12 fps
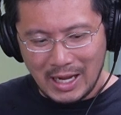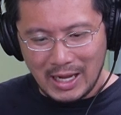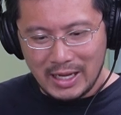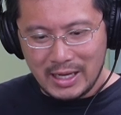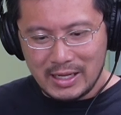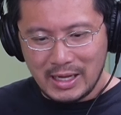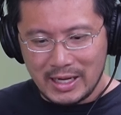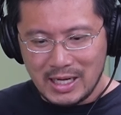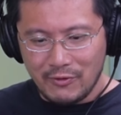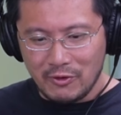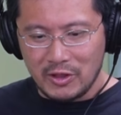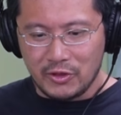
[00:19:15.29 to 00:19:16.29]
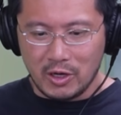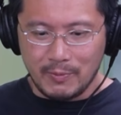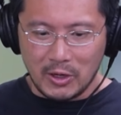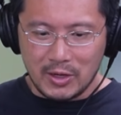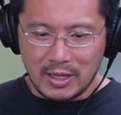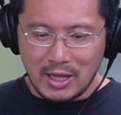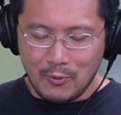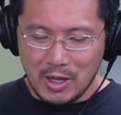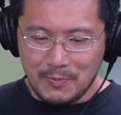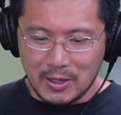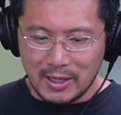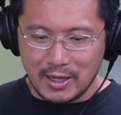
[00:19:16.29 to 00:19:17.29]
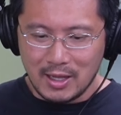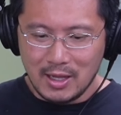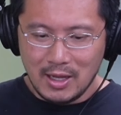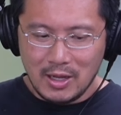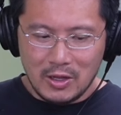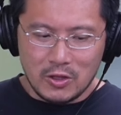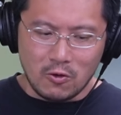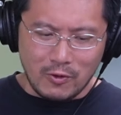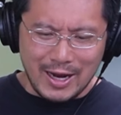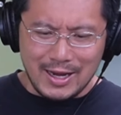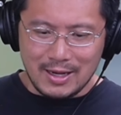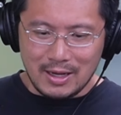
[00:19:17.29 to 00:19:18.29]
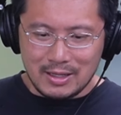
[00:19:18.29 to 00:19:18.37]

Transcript: I I never really thought about it in that way, but like you're right, it,